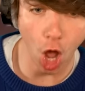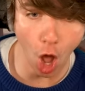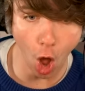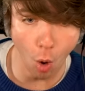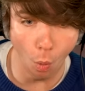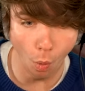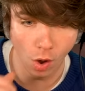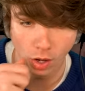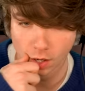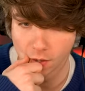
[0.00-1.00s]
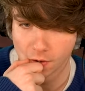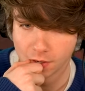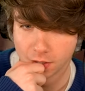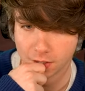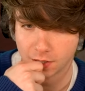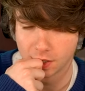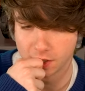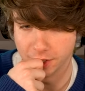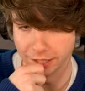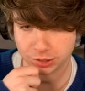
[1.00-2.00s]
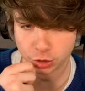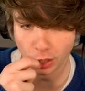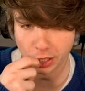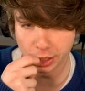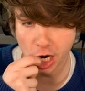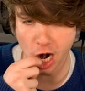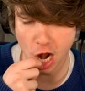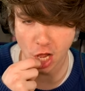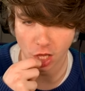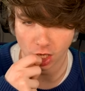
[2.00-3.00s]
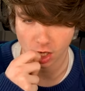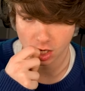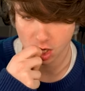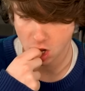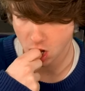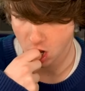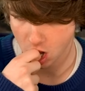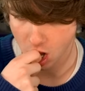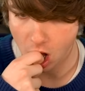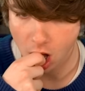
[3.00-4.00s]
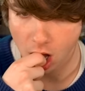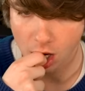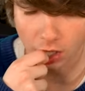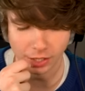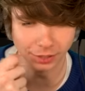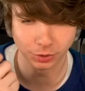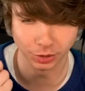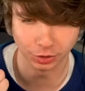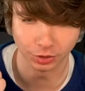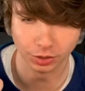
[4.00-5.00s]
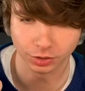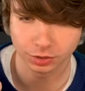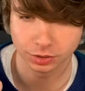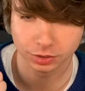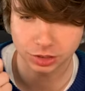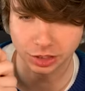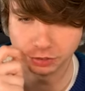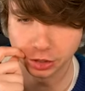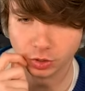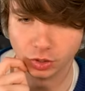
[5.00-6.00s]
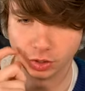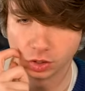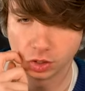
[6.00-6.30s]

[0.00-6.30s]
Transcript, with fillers: Oh! Here it's we toilet go. Girl! Or not Toilet Girl, TV Girl.